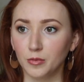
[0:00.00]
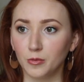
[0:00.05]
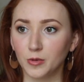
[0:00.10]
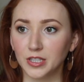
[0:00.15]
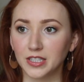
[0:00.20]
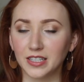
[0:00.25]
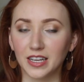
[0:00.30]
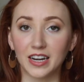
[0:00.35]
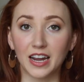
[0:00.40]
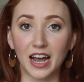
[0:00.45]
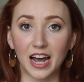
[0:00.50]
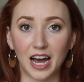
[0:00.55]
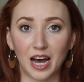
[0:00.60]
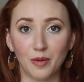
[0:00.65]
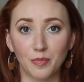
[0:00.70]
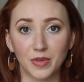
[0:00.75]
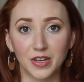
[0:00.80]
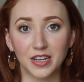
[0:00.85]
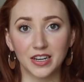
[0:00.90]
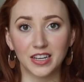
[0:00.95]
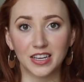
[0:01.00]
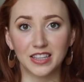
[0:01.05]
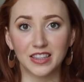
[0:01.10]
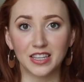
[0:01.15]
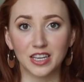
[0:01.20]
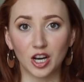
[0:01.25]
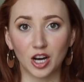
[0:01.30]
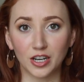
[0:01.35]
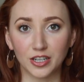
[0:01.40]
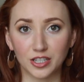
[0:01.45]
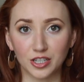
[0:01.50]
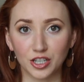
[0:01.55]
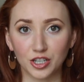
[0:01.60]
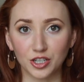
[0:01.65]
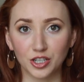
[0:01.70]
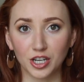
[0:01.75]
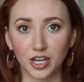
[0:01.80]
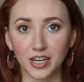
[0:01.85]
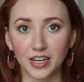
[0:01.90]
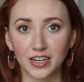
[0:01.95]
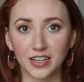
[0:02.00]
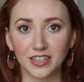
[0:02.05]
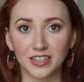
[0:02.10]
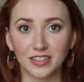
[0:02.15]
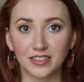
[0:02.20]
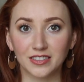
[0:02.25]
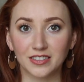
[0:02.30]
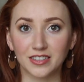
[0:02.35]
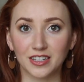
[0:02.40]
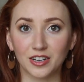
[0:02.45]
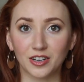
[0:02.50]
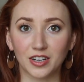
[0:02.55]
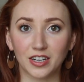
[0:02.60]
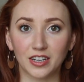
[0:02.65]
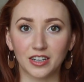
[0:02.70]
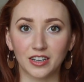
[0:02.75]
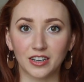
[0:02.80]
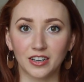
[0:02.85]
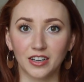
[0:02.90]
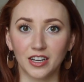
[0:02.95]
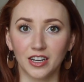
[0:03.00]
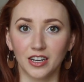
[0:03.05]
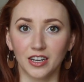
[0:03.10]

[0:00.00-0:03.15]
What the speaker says: What's going to happen in the audition is they're going to